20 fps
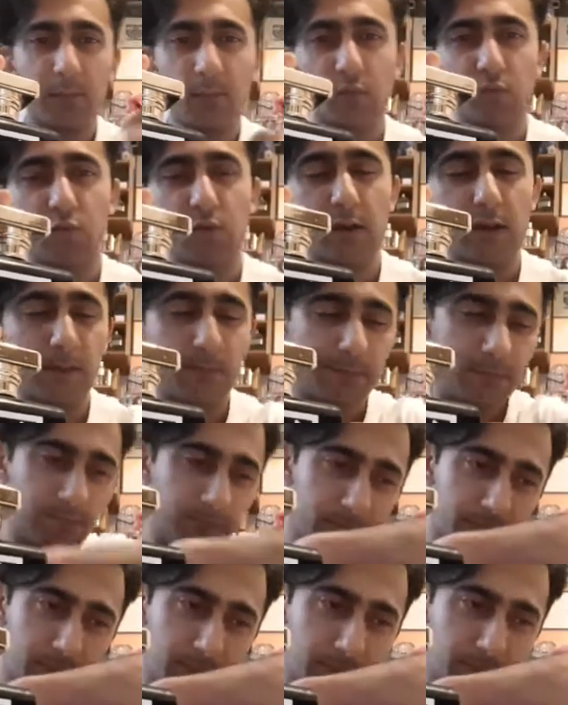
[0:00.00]
rum
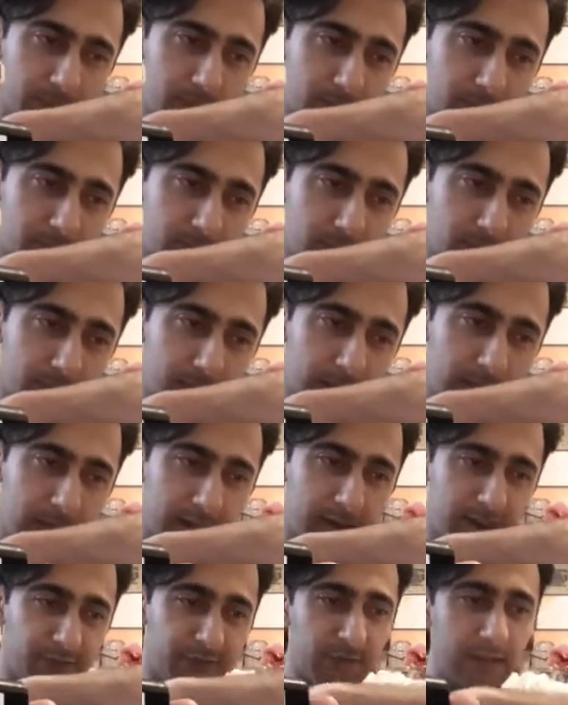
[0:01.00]

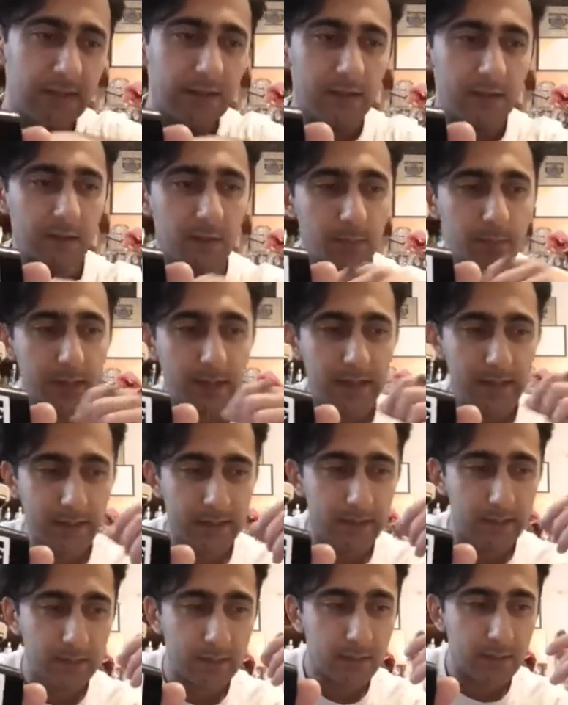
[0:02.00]
feeling about it.